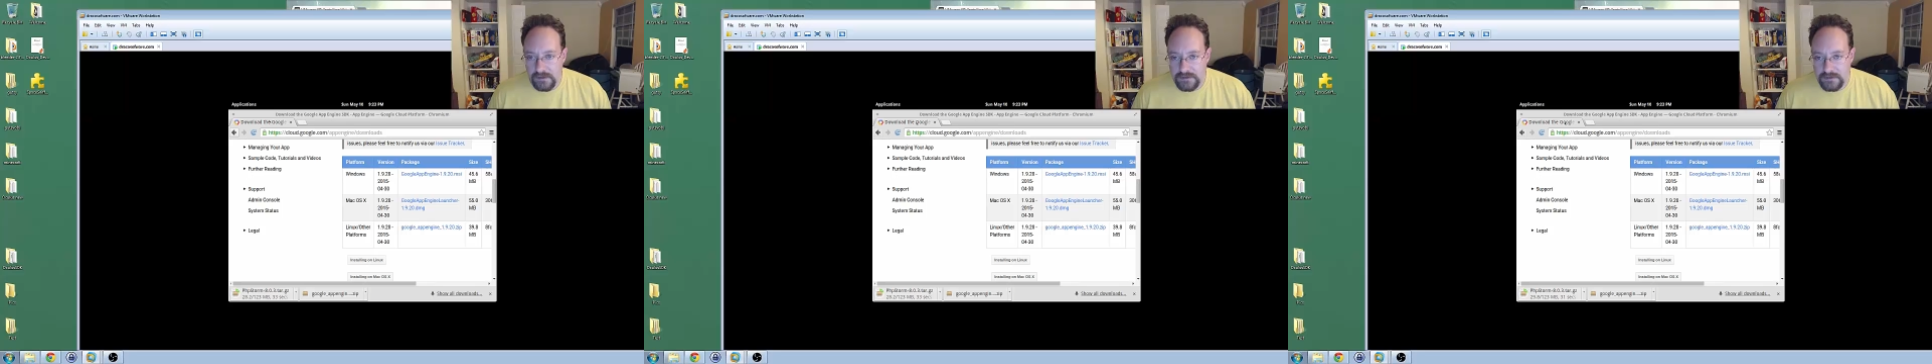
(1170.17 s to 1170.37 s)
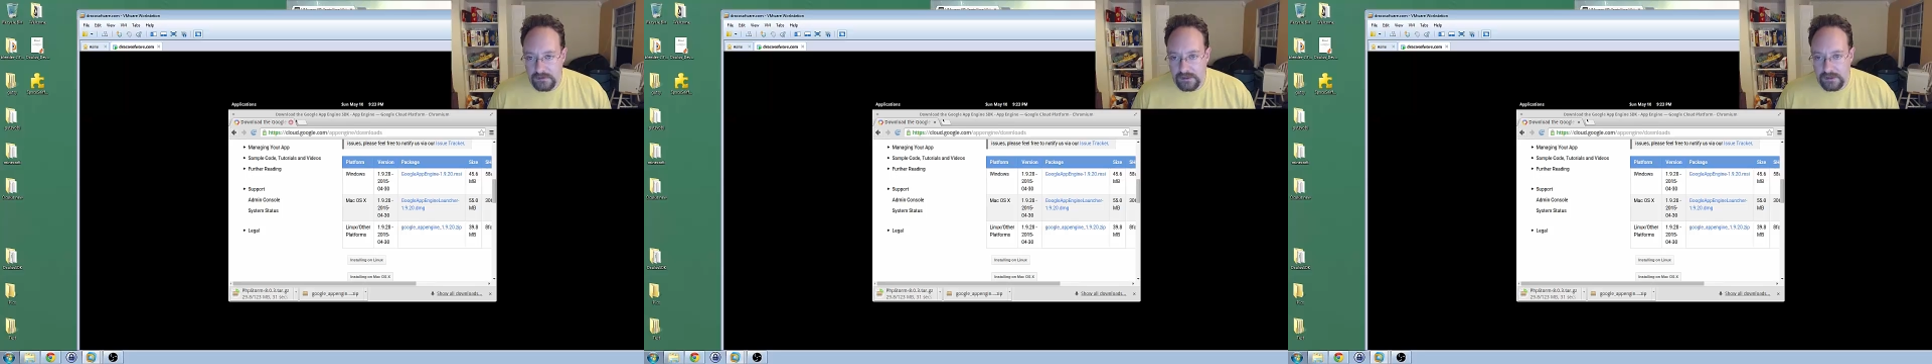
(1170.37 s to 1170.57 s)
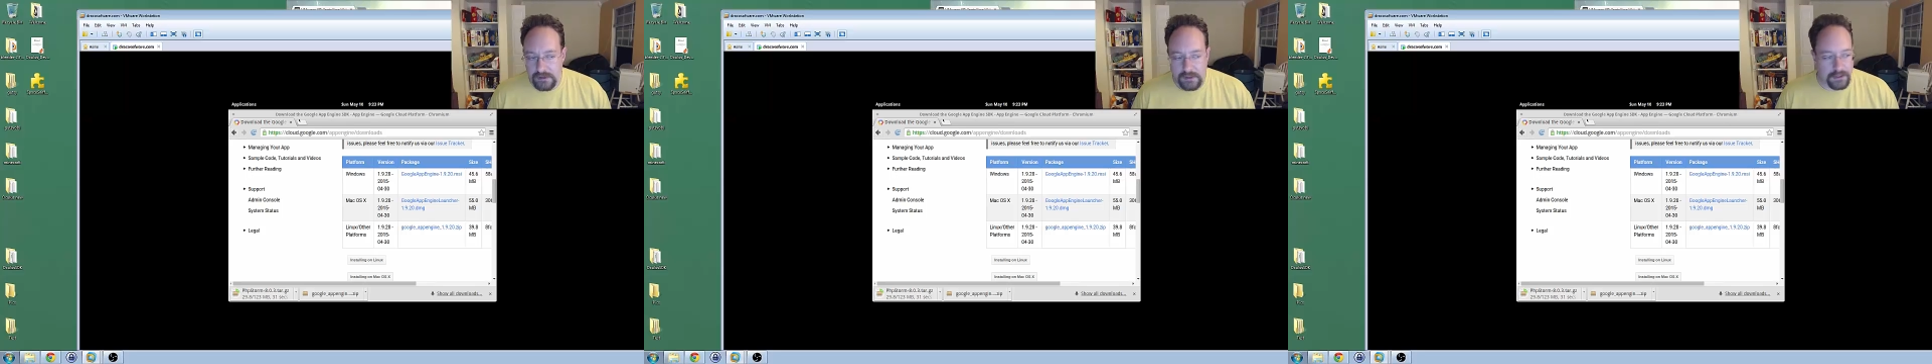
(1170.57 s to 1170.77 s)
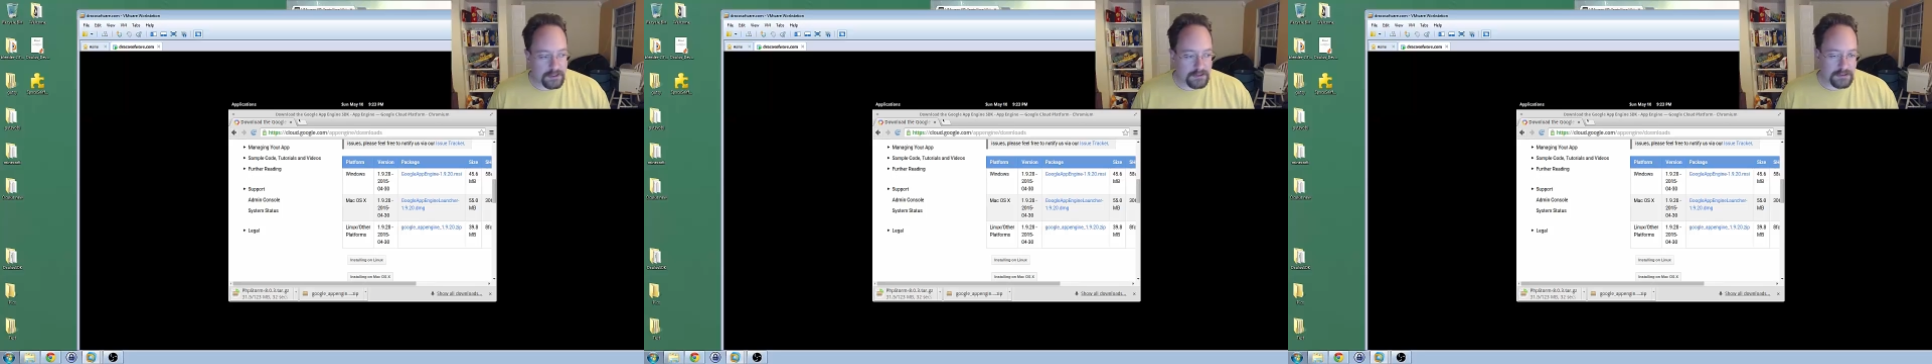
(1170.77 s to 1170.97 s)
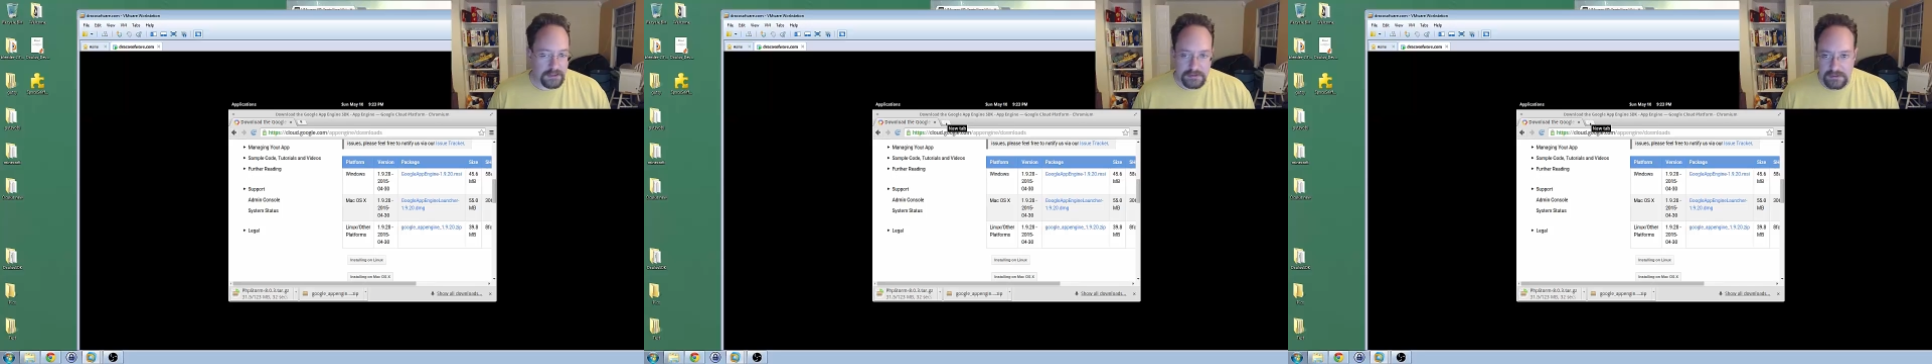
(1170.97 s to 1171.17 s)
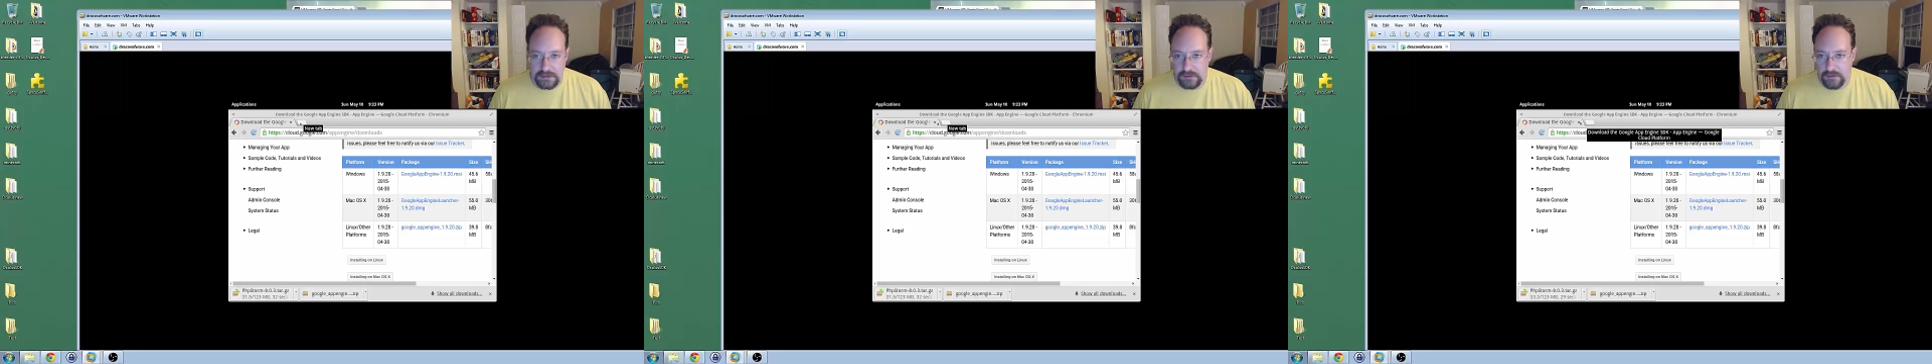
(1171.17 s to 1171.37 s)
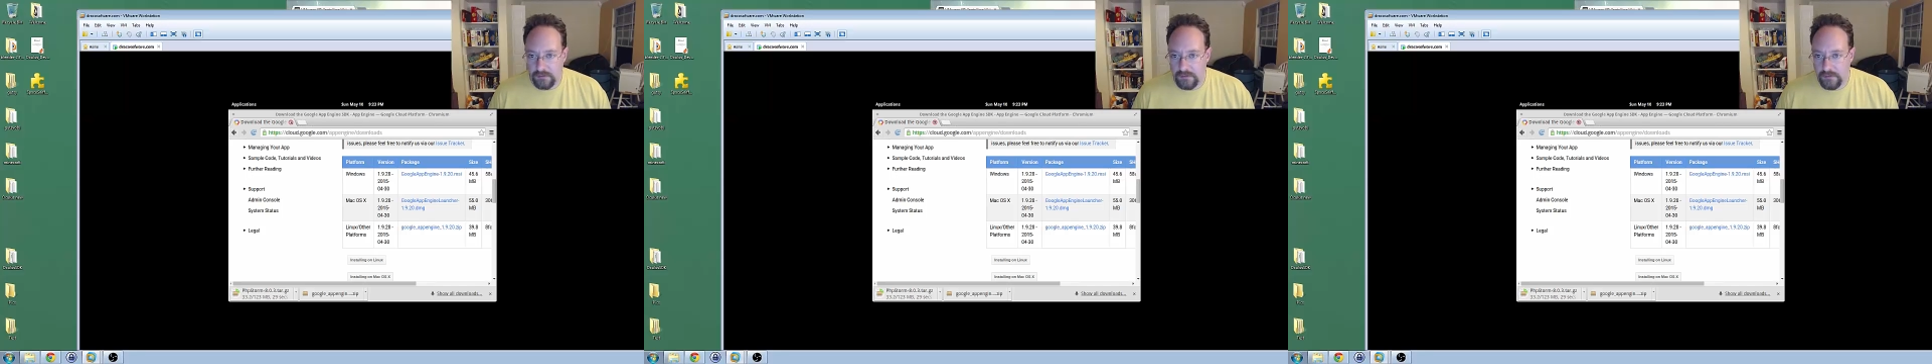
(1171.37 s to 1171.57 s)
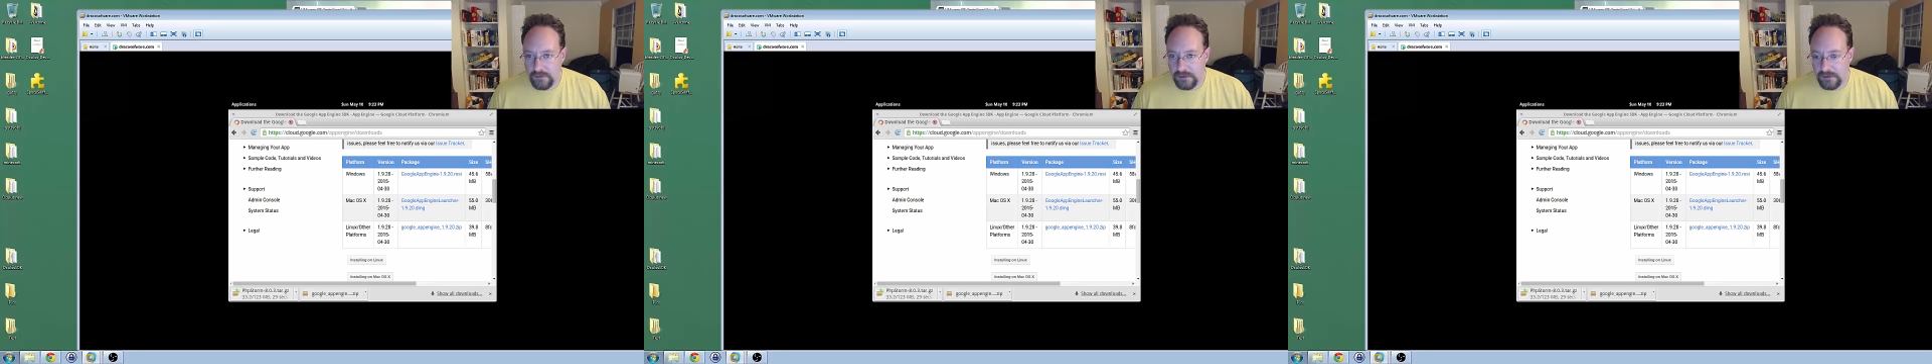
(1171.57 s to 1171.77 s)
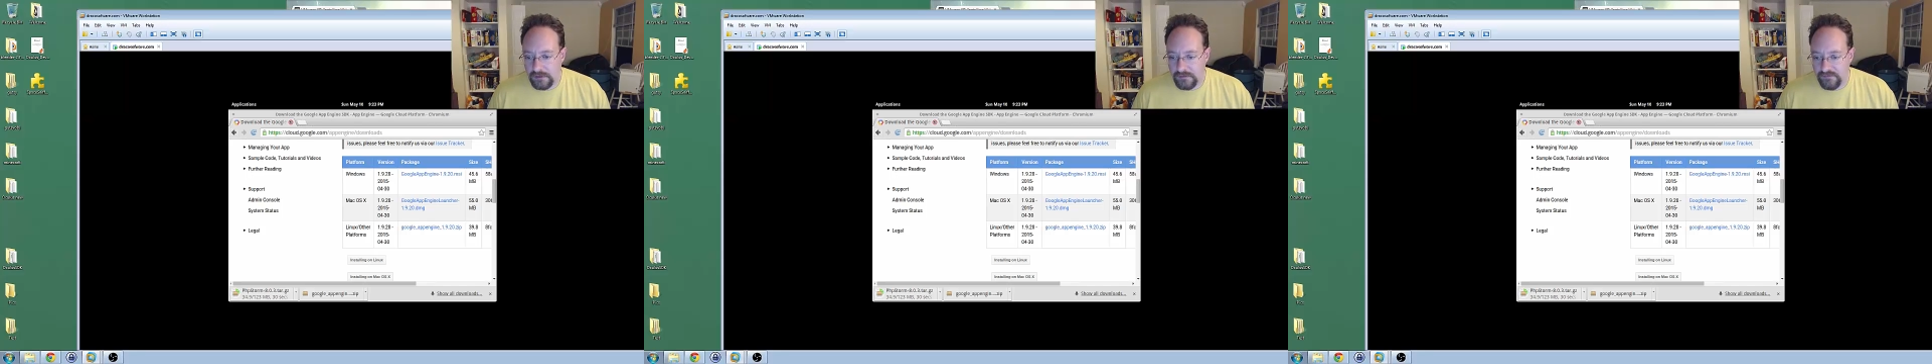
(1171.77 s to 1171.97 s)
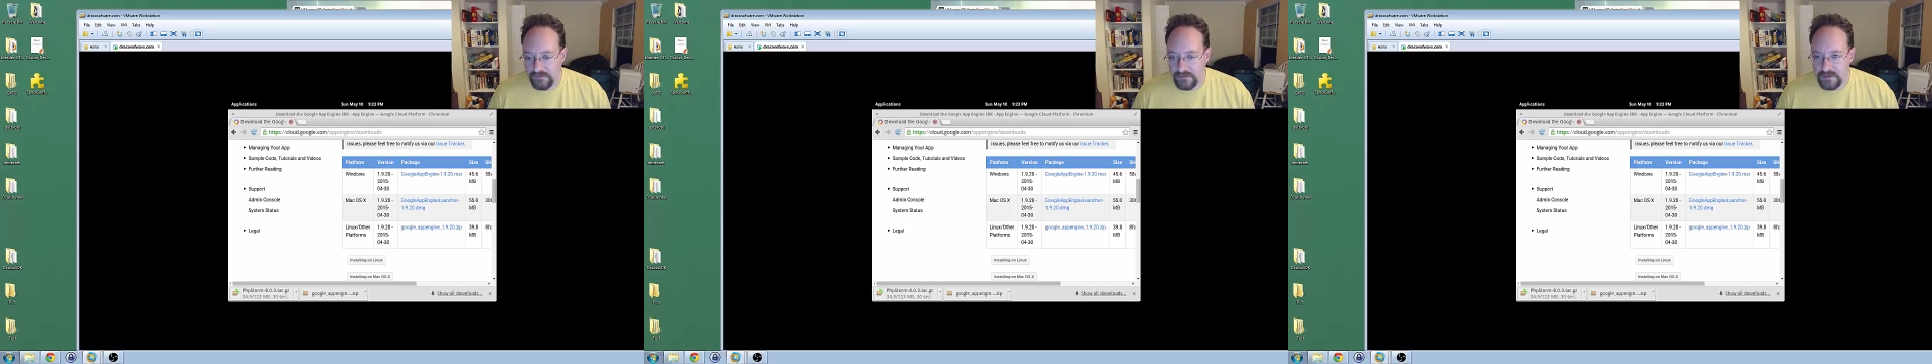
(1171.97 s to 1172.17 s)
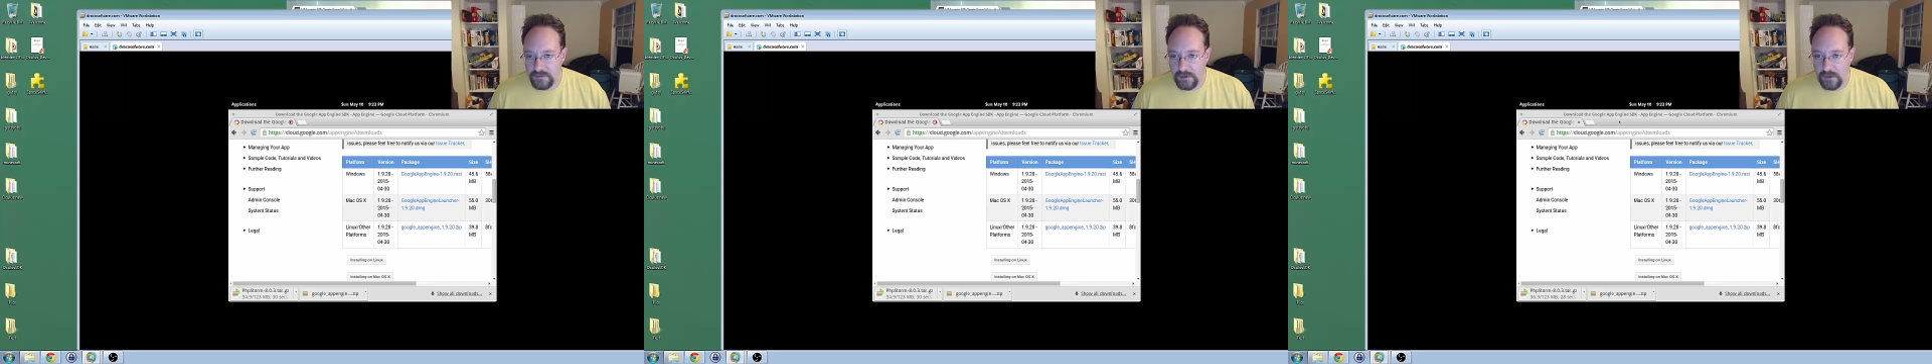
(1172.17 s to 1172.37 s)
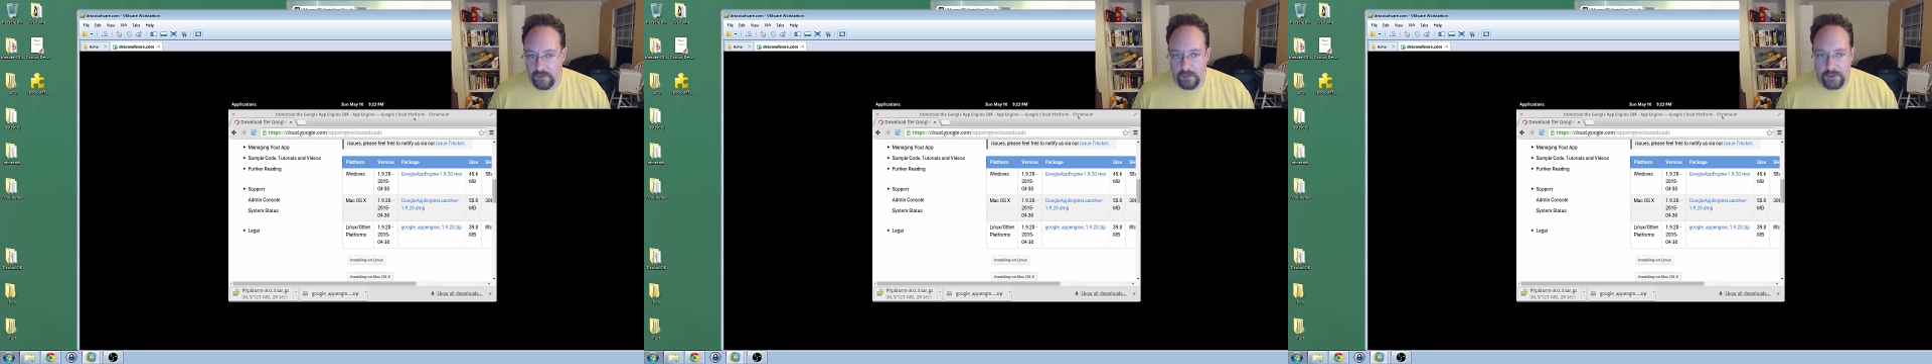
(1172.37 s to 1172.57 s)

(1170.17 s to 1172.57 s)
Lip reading: yes, I know we're working in a very small window right now.